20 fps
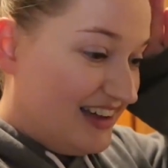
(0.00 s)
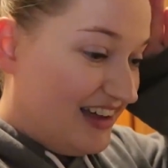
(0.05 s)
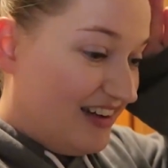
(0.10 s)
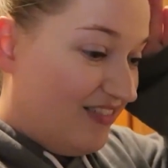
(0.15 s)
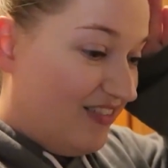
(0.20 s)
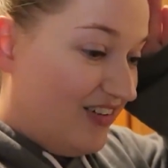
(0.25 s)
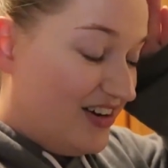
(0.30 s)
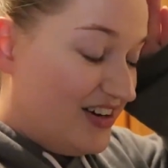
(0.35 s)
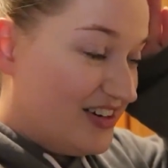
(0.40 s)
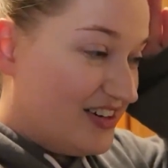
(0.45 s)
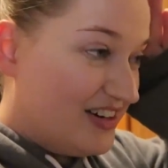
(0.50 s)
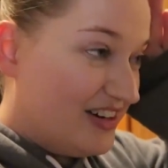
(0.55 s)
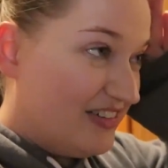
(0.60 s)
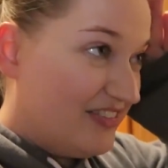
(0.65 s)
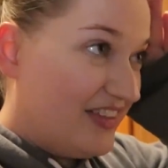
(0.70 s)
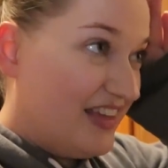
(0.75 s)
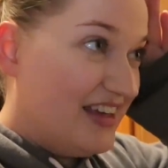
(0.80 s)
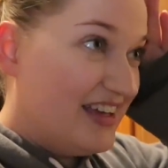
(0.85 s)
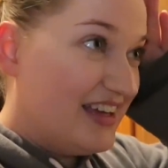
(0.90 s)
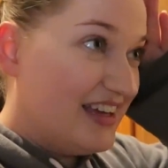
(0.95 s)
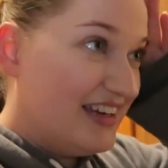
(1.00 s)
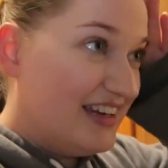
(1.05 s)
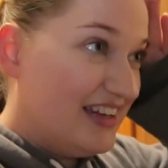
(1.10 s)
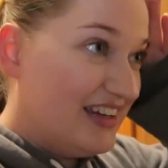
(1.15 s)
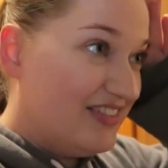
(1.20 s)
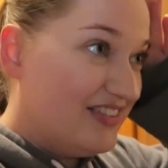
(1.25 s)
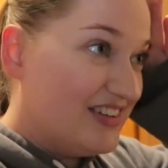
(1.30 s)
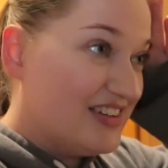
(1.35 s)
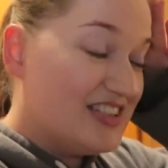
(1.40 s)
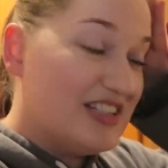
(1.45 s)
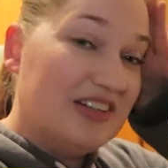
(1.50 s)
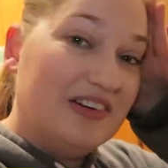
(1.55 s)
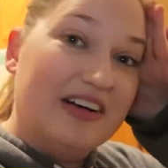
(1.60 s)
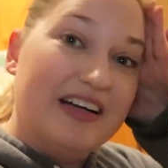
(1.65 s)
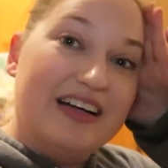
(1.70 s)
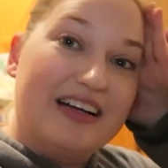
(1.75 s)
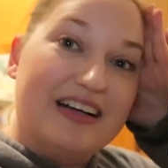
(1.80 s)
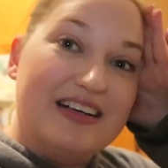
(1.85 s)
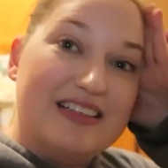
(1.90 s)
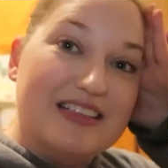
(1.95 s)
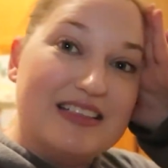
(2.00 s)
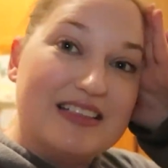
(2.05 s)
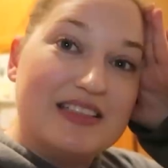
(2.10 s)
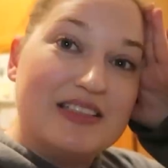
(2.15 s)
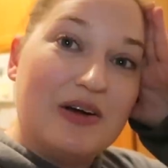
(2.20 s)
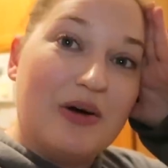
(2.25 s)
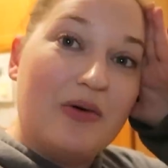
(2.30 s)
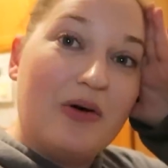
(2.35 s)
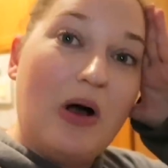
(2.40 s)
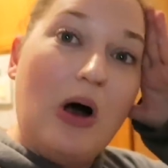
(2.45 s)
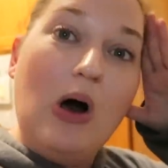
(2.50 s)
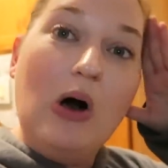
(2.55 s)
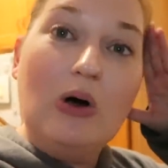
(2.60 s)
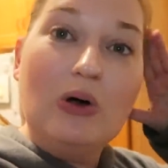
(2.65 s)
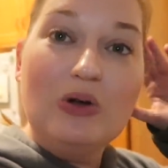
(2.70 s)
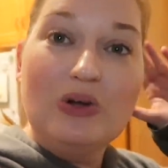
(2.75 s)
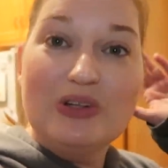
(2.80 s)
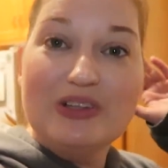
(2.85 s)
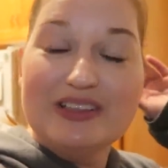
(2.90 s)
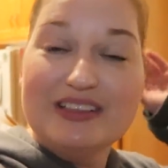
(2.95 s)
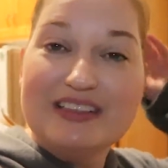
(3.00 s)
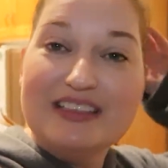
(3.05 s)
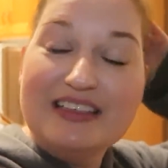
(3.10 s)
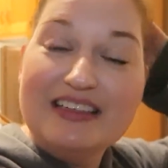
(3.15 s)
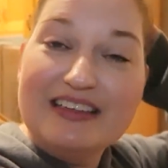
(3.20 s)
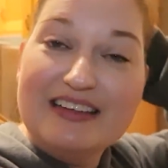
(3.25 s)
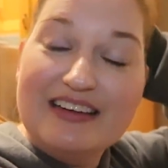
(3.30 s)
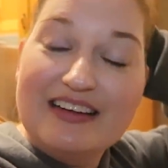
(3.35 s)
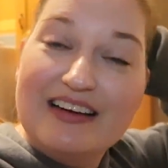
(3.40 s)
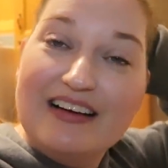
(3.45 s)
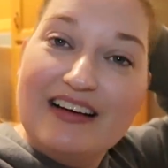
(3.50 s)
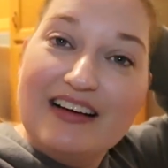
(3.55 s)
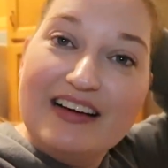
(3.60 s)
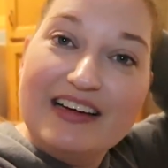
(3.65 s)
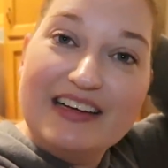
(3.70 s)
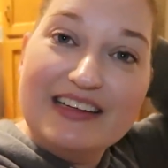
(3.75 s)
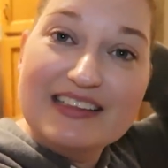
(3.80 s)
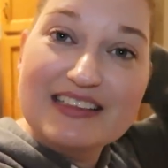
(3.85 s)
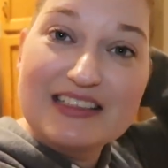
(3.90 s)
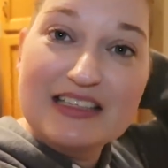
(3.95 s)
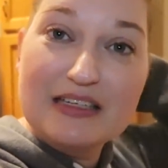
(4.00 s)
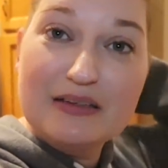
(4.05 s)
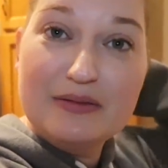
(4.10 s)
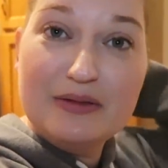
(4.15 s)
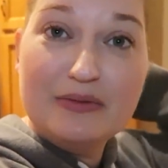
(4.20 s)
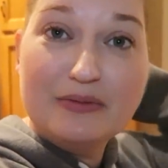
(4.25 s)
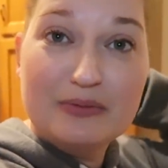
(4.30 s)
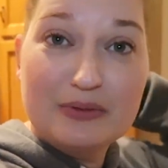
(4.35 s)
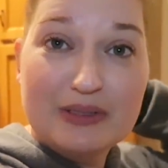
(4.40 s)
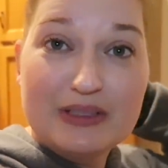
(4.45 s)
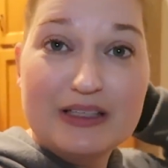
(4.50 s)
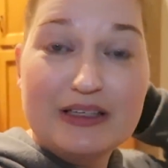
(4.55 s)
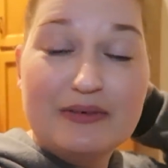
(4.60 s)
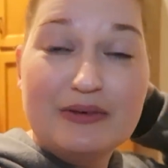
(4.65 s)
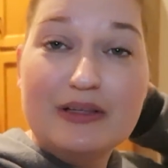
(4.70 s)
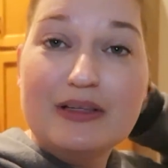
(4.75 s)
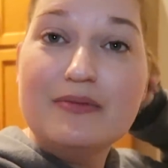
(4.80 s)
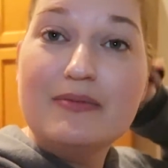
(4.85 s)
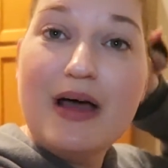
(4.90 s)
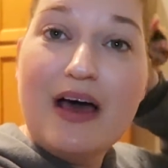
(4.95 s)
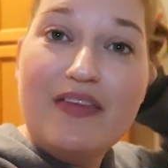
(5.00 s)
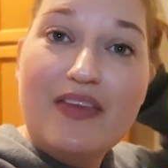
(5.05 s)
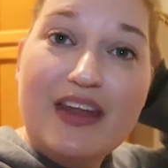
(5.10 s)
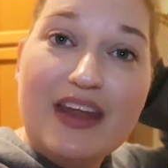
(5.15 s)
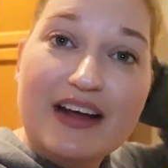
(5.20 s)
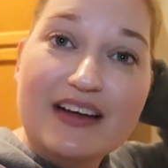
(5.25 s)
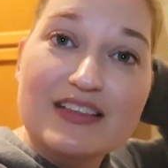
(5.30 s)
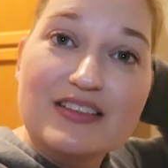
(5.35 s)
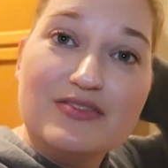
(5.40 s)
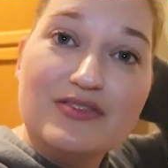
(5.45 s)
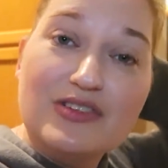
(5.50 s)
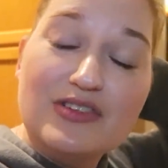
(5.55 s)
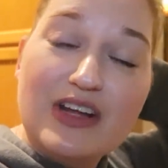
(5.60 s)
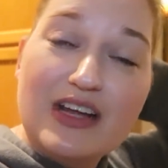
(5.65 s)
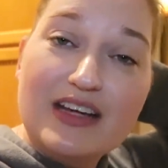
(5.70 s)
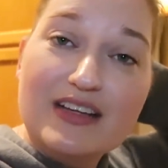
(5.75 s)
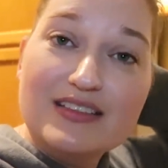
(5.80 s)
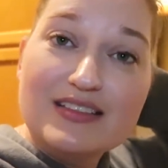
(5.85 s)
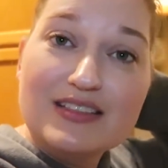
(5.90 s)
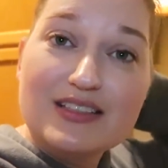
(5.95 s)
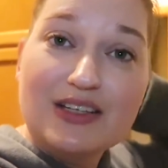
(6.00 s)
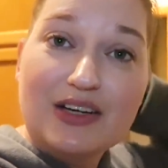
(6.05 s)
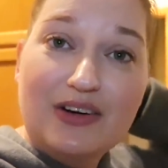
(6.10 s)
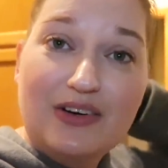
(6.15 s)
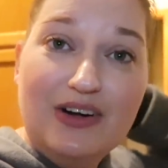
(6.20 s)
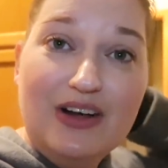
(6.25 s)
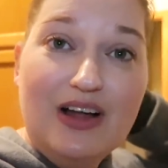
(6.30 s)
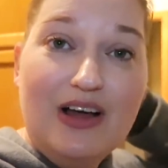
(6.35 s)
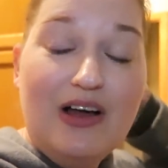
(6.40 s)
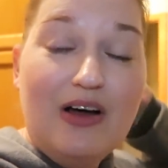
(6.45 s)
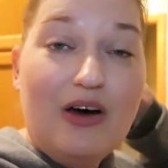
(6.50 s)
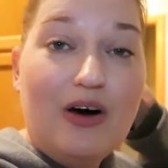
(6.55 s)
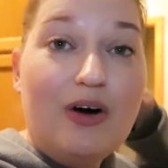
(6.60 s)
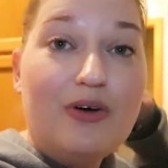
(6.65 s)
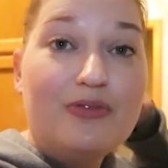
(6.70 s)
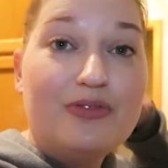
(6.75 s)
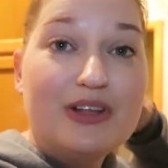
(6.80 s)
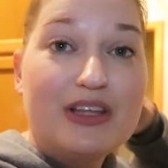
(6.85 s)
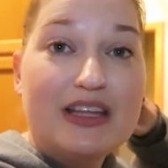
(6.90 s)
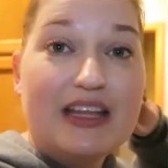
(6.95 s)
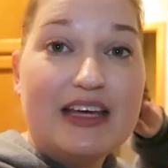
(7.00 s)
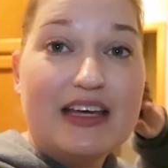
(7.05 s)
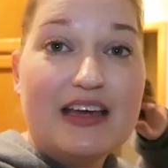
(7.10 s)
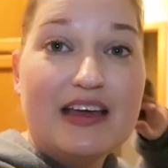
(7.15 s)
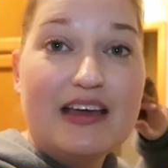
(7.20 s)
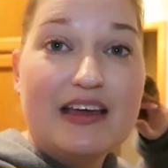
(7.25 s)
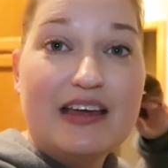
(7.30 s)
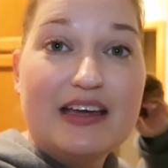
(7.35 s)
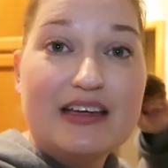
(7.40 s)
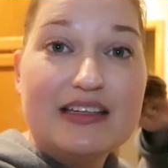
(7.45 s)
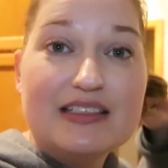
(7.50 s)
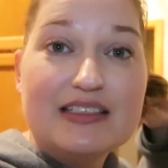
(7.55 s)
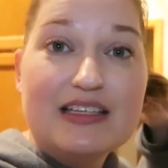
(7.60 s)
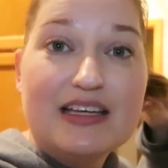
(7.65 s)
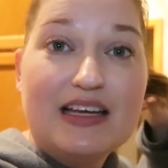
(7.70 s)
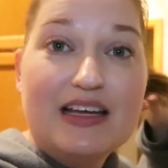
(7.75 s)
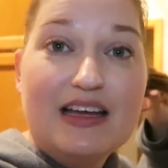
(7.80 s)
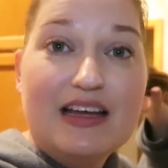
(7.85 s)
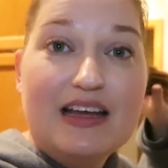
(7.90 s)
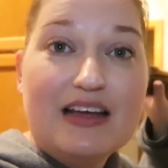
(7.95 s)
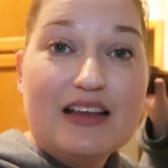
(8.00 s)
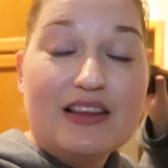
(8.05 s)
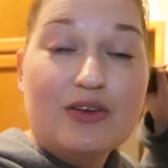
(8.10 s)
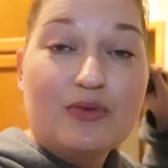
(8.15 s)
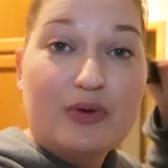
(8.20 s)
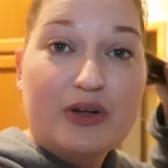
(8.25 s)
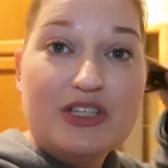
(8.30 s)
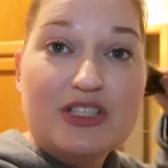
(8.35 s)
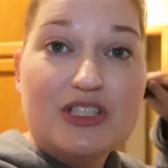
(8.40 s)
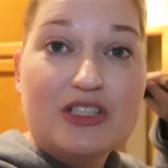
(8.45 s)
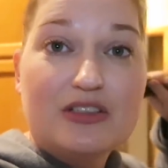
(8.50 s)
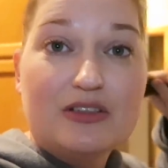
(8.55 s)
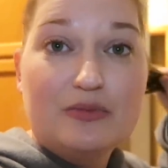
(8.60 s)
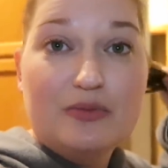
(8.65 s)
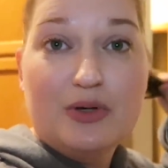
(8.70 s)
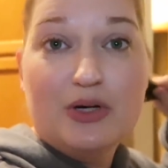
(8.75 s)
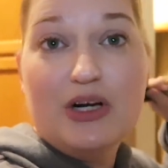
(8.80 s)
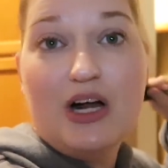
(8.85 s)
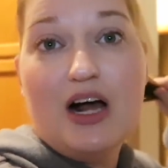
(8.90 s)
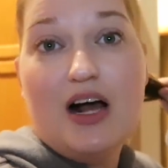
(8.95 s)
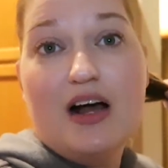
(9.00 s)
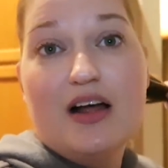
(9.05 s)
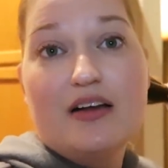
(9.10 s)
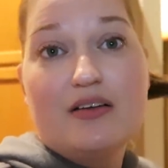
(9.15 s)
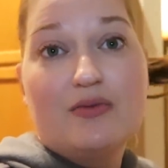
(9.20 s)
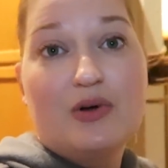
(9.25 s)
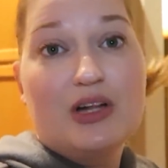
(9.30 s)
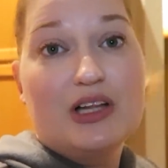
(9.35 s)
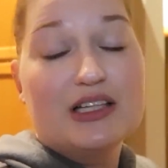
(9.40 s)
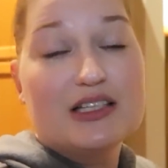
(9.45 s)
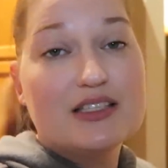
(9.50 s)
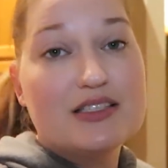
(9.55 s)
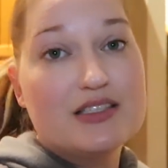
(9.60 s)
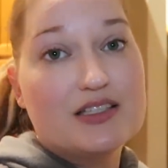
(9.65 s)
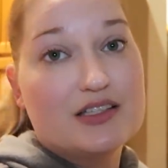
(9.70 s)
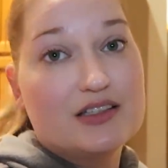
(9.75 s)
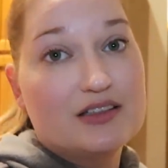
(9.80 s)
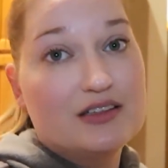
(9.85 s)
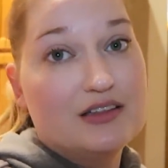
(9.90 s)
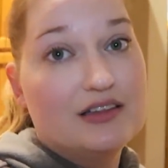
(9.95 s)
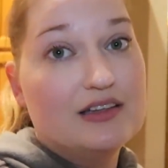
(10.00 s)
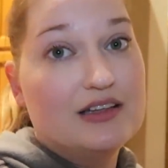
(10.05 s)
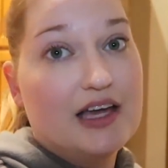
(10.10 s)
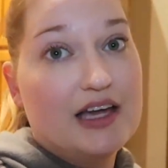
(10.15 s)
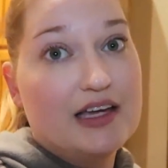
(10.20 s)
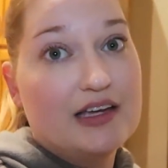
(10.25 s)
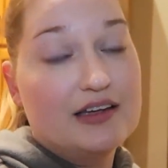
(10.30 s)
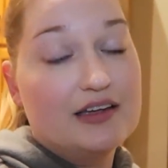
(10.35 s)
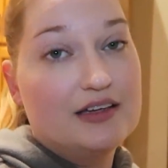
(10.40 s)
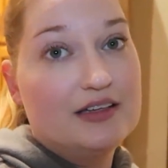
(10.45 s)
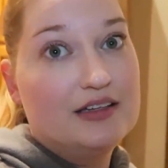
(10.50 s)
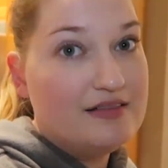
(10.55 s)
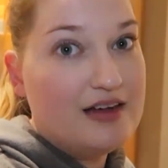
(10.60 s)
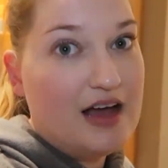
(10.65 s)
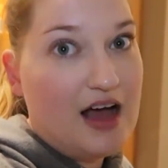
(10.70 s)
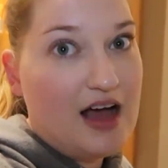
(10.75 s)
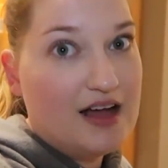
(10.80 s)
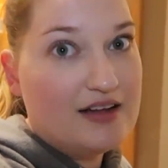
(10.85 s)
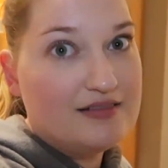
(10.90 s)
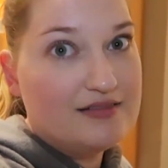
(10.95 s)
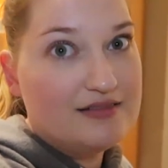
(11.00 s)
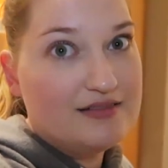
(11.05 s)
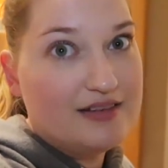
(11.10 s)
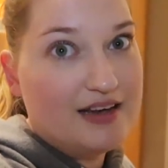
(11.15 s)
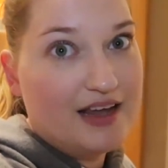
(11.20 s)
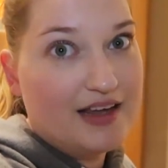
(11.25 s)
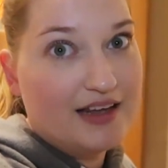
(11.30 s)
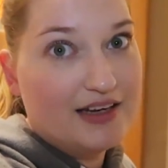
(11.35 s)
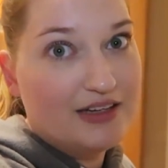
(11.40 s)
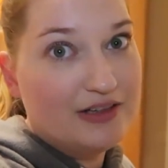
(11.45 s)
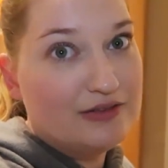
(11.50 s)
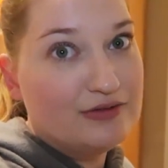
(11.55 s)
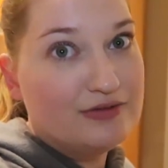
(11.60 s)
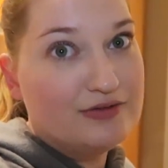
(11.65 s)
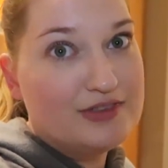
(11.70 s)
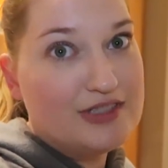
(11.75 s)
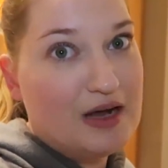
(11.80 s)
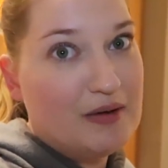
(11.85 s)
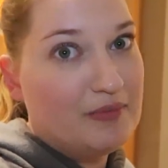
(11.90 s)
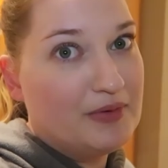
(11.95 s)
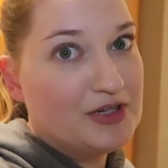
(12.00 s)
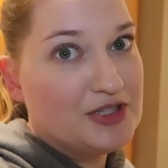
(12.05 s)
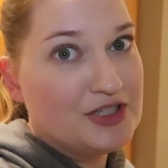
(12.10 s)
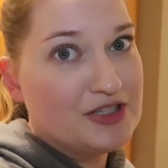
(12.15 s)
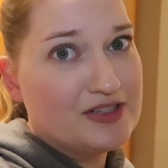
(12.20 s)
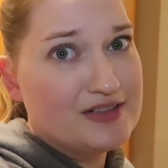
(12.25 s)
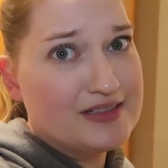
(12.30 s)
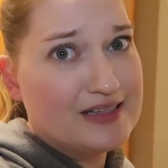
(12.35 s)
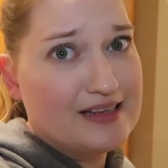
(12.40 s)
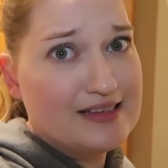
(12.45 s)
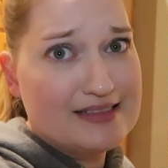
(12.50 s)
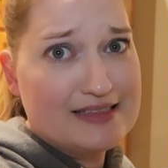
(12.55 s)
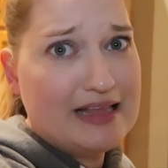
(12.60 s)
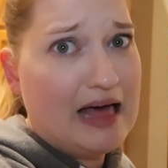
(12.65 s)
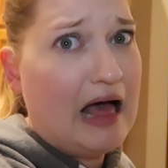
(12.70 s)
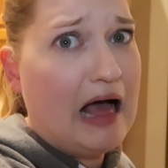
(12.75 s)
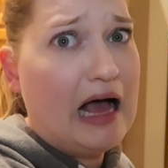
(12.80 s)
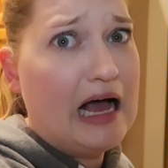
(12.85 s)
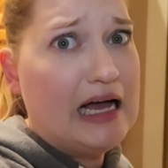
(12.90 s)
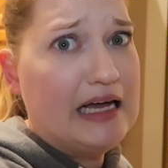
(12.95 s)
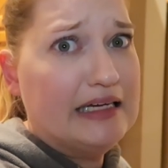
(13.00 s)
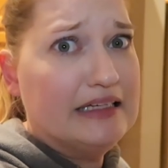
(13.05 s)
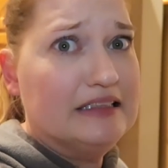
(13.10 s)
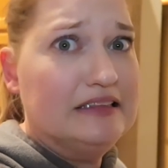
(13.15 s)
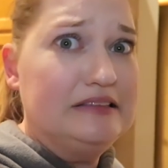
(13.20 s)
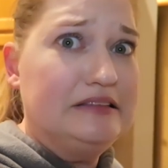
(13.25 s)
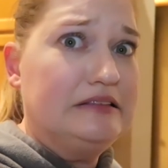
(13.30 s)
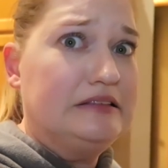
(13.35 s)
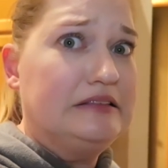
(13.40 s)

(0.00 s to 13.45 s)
I wonder if they can even do it because it's so cold and uh, it's going to be really, really bad the next few days. So hopefully they can get the windshield put on while it's still like not negative temperatures as the high.